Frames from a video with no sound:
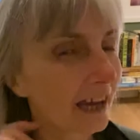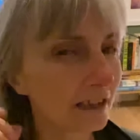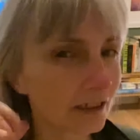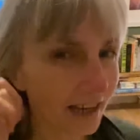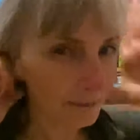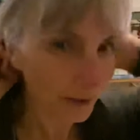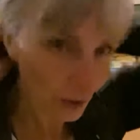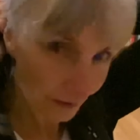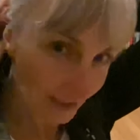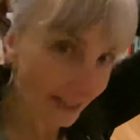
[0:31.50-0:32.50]
And look how much
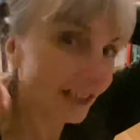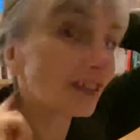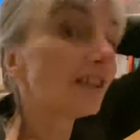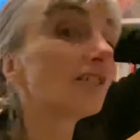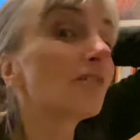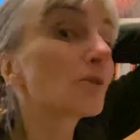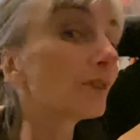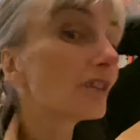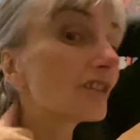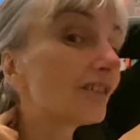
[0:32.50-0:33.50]
of the neck you lose when
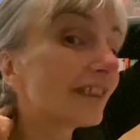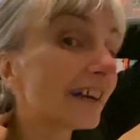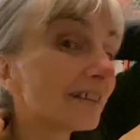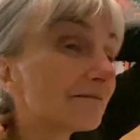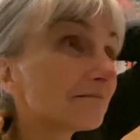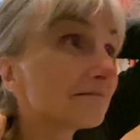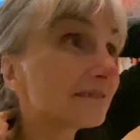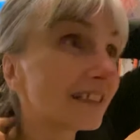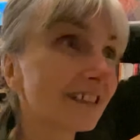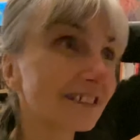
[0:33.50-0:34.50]
you do that.
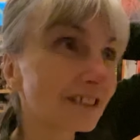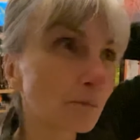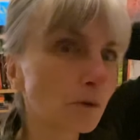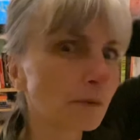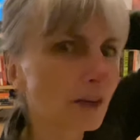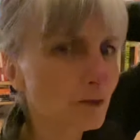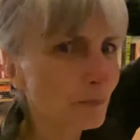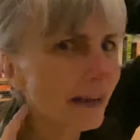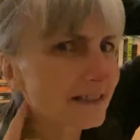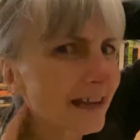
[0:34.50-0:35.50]
It probably goes
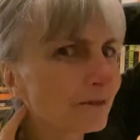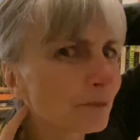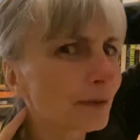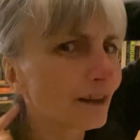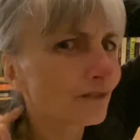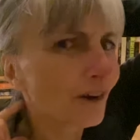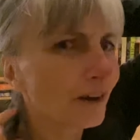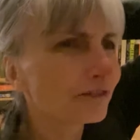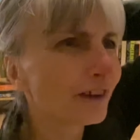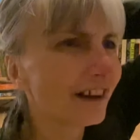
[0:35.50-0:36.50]
back down to being five.